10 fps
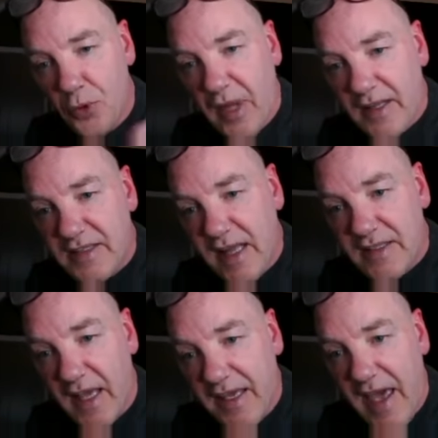But
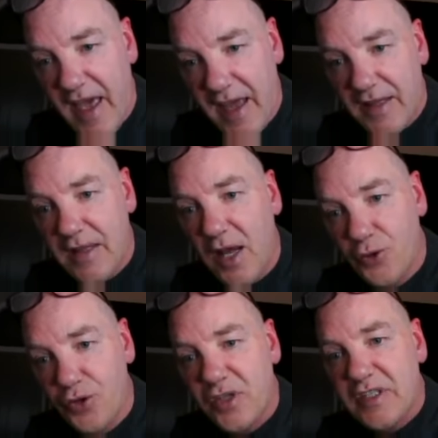that's, again,
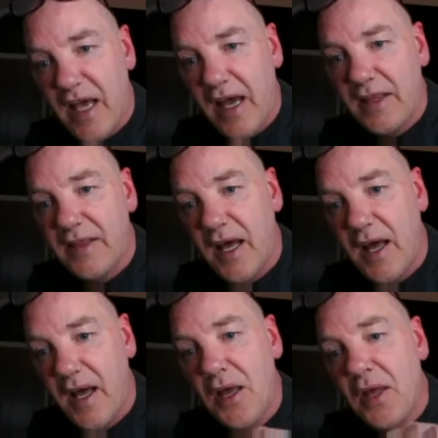another sign
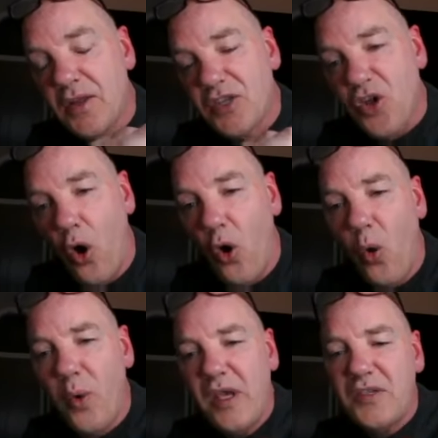that there's
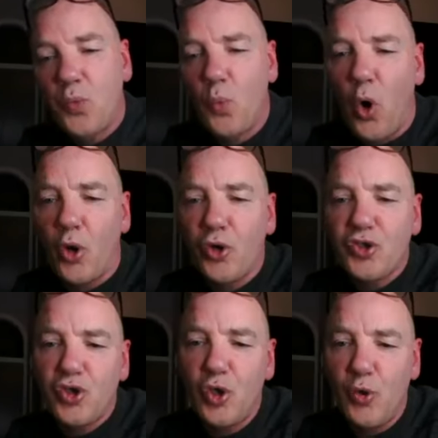always one
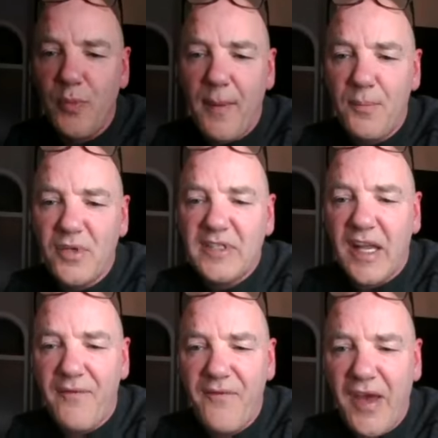or two members
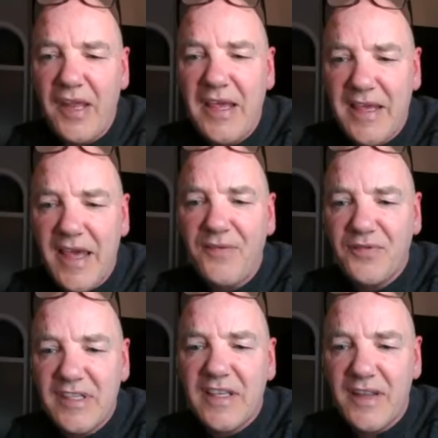that are very
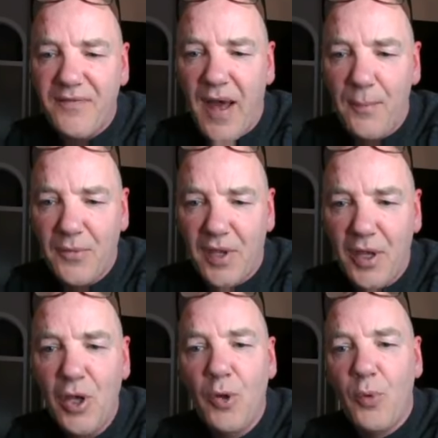gifted in the
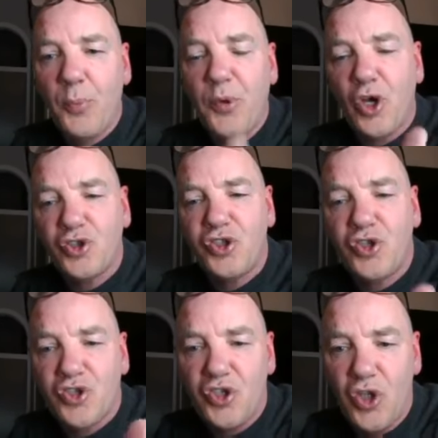family. But because she
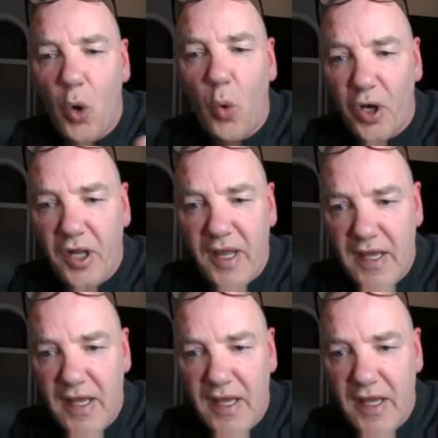doesn't know what it